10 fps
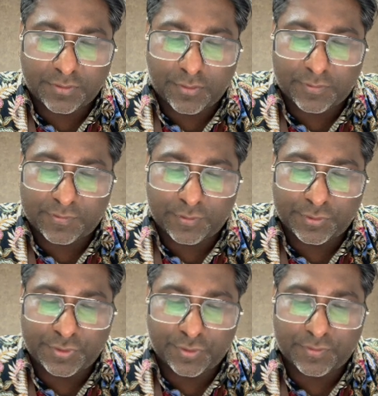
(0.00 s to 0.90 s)
also
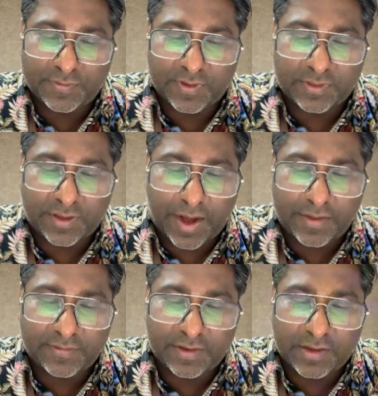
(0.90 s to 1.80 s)
shows the
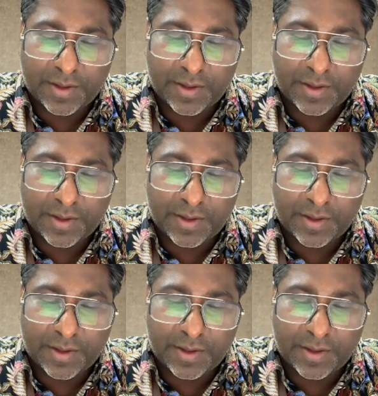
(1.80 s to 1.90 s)
trends in